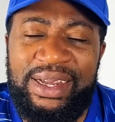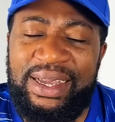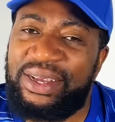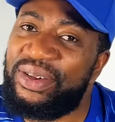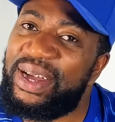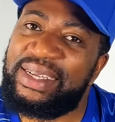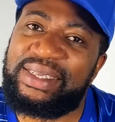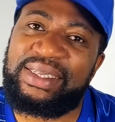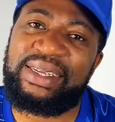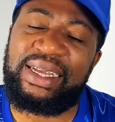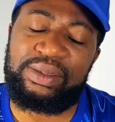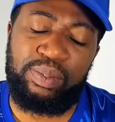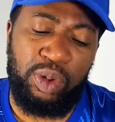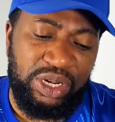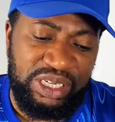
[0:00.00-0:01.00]
You can see
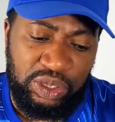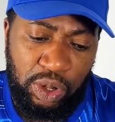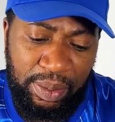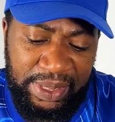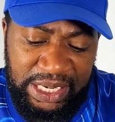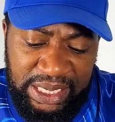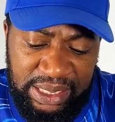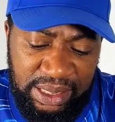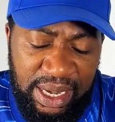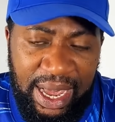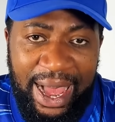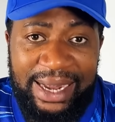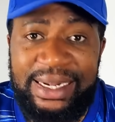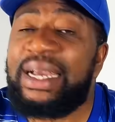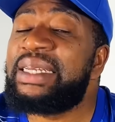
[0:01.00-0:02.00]
that money is coming in
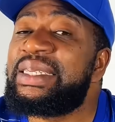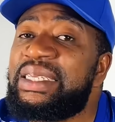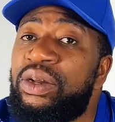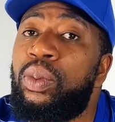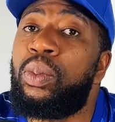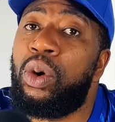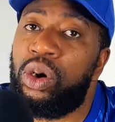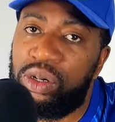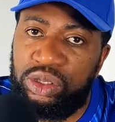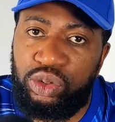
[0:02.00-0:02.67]
and there's still more